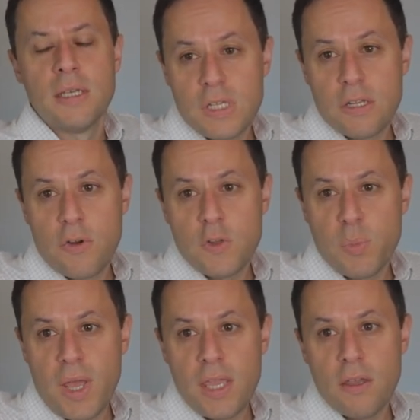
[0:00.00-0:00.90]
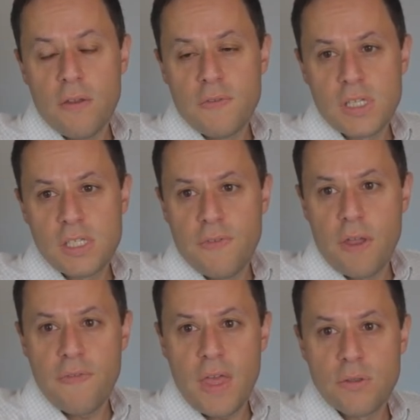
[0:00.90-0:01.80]
see gross pay of
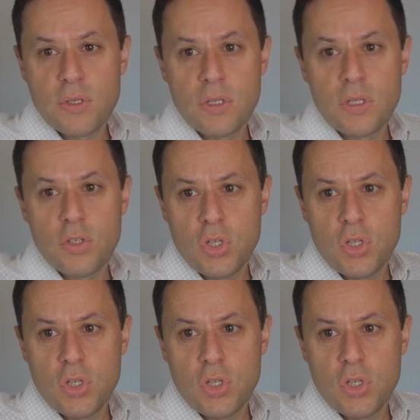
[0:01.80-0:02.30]
£65,000,